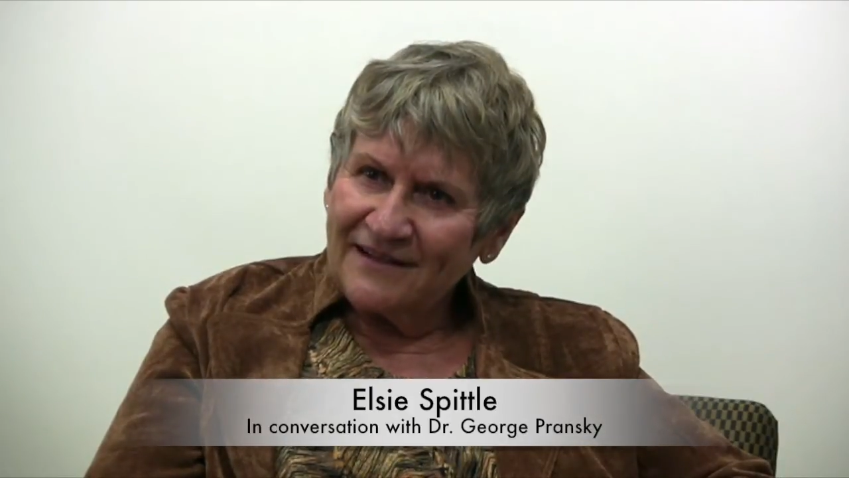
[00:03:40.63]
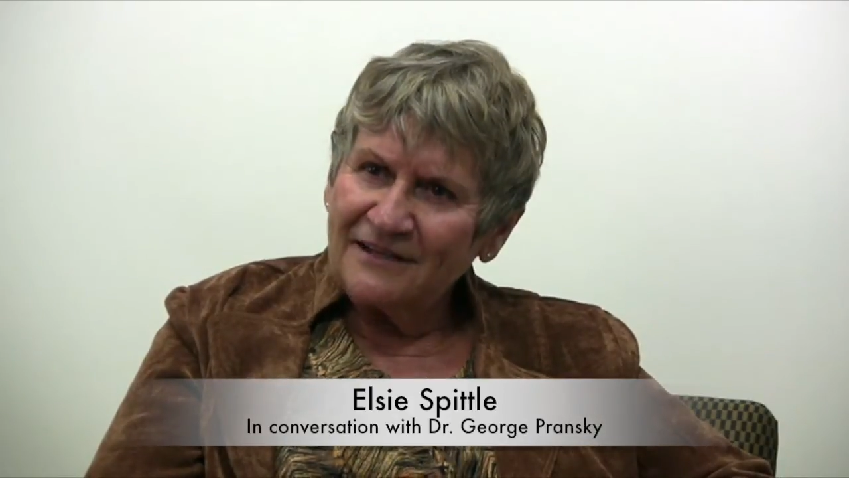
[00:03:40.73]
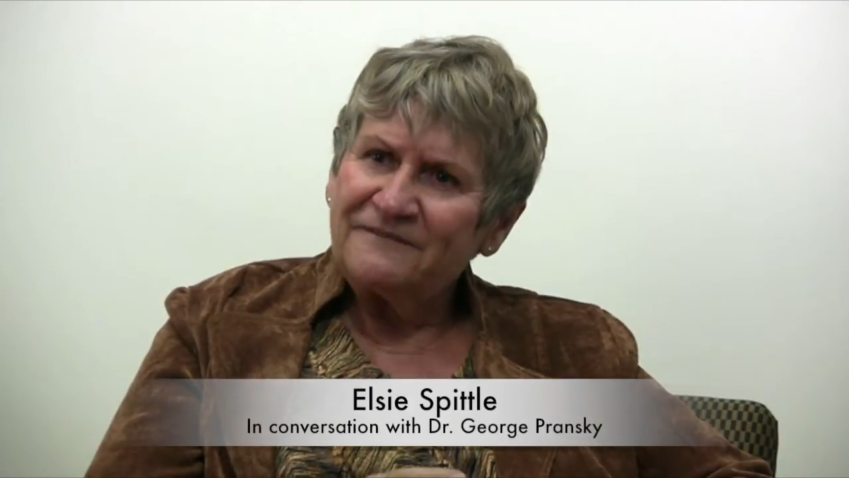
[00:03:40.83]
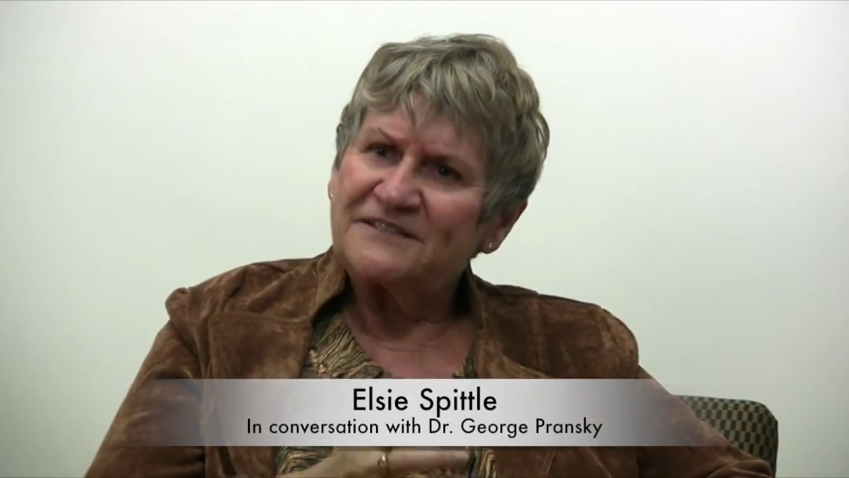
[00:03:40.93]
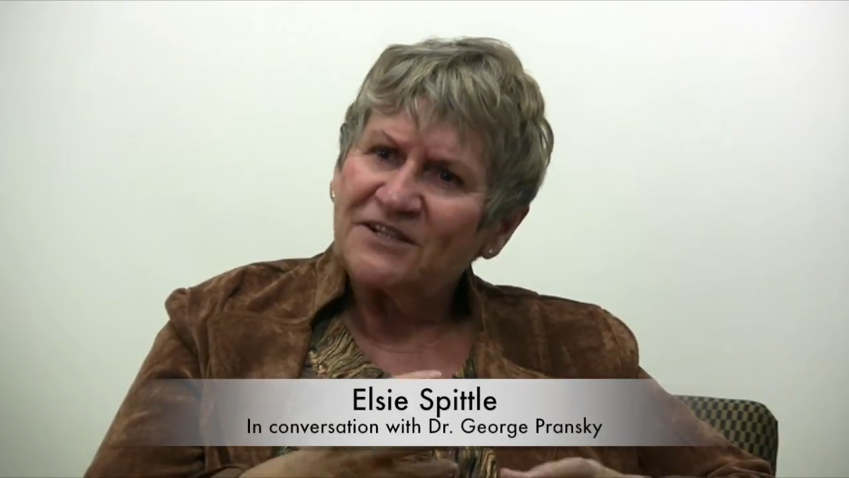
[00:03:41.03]

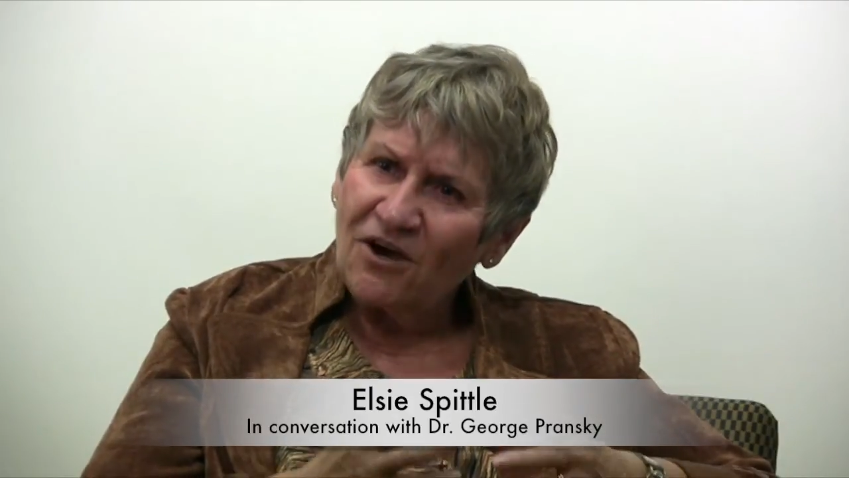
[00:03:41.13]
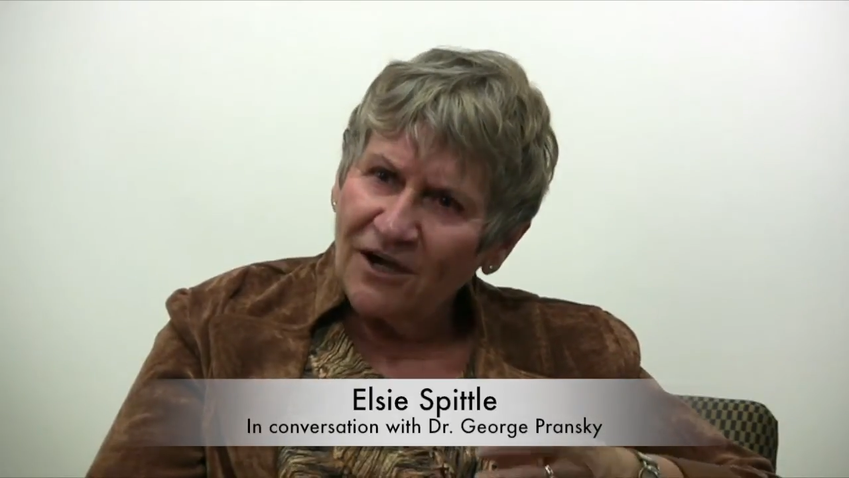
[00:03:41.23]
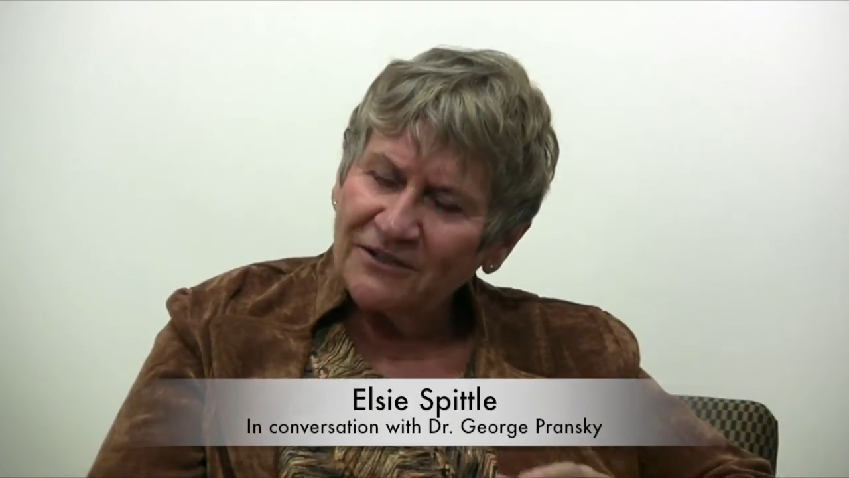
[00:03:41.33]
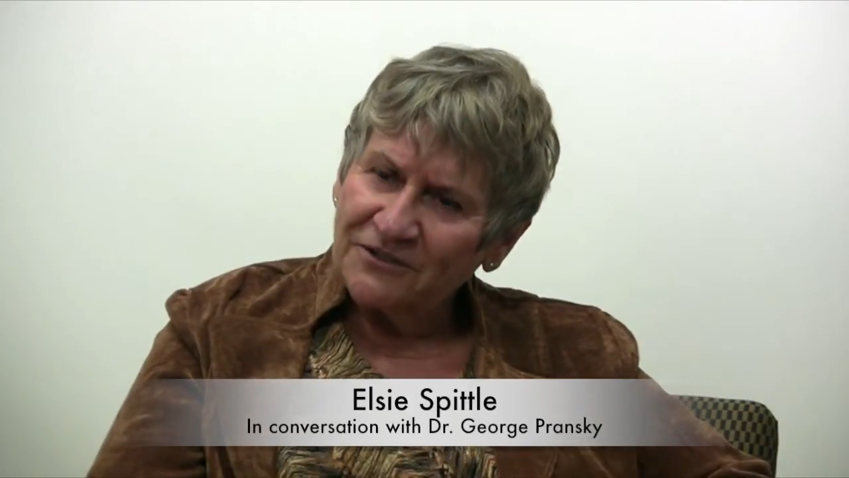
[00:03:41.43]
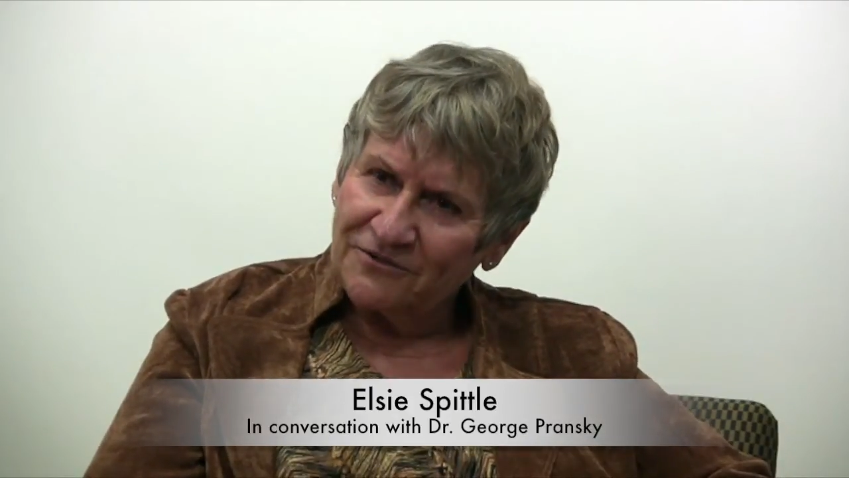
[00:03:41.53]
if it's
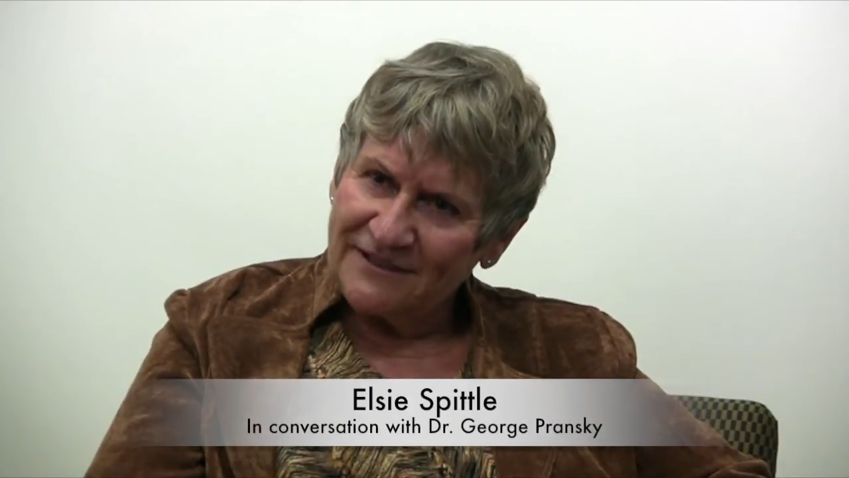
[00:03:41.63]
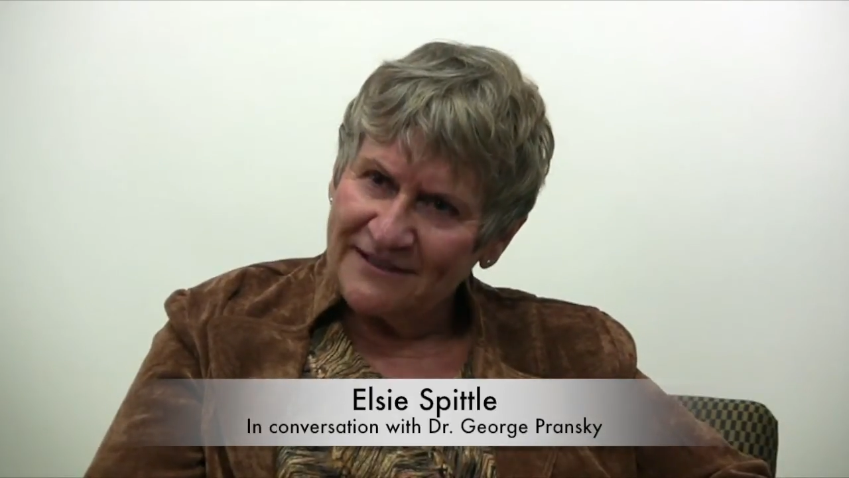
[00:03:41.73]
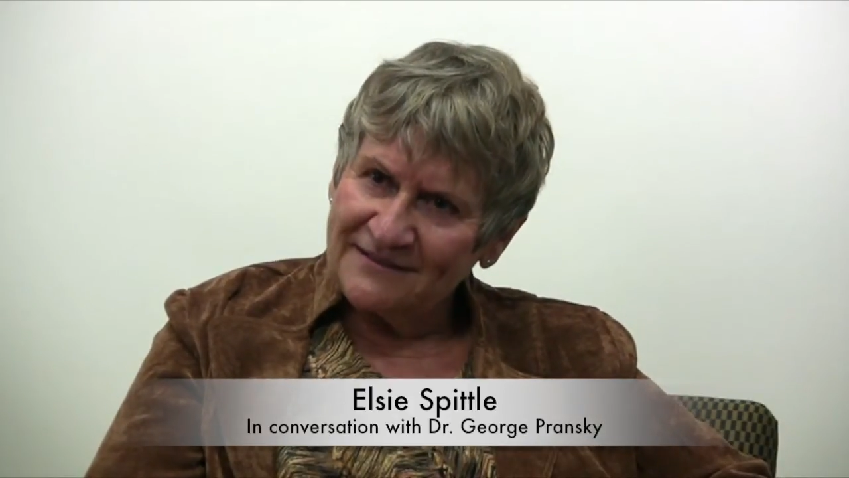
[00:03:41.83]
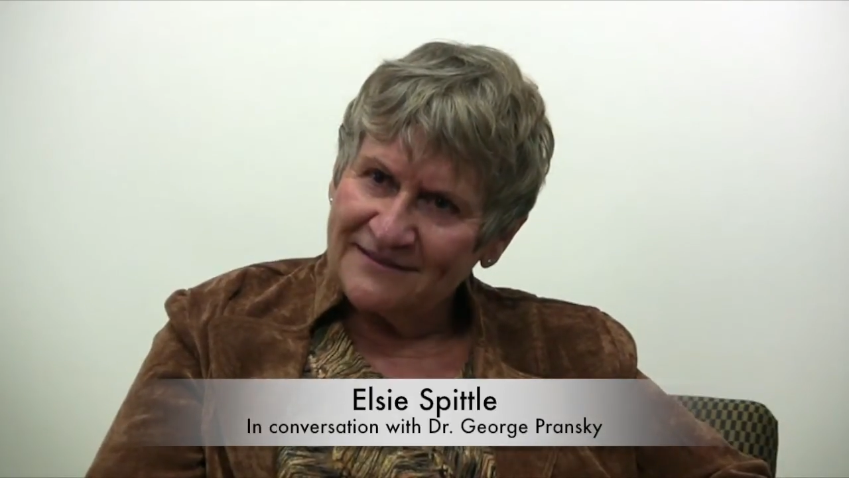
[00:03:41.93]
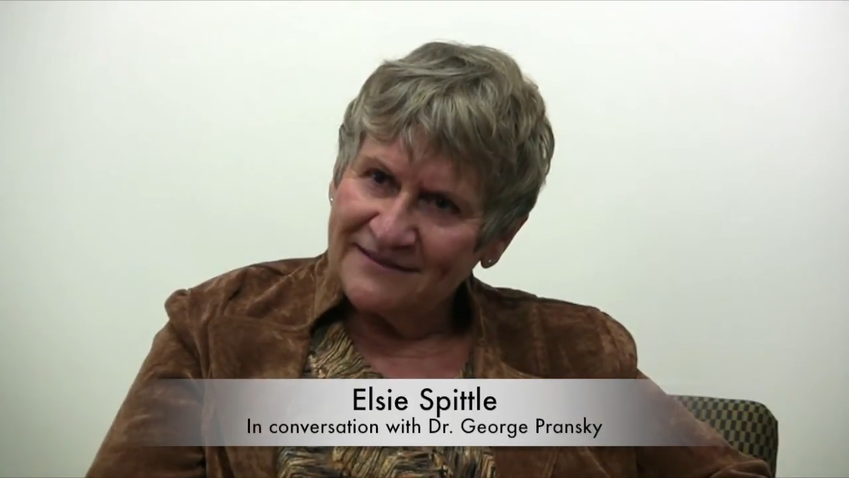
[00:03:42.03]

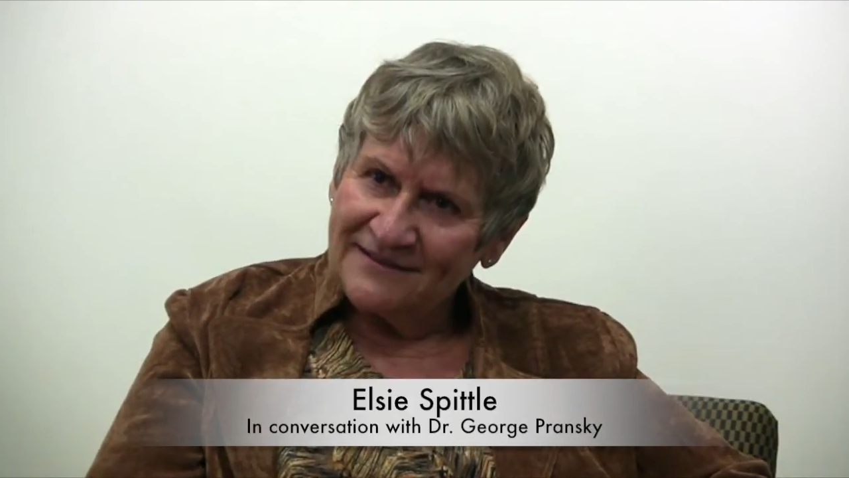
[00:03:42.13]
concrete,